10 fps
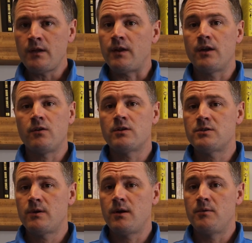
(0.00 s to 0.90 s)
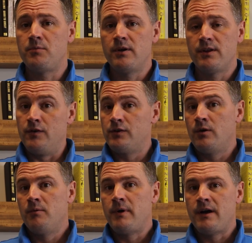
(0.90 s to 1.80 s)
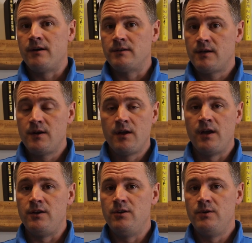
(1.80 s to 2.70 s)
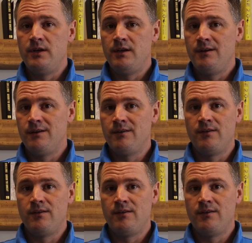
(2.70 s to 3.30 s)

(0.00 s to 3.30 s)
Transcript: They could also help with if you're showing buyers and you need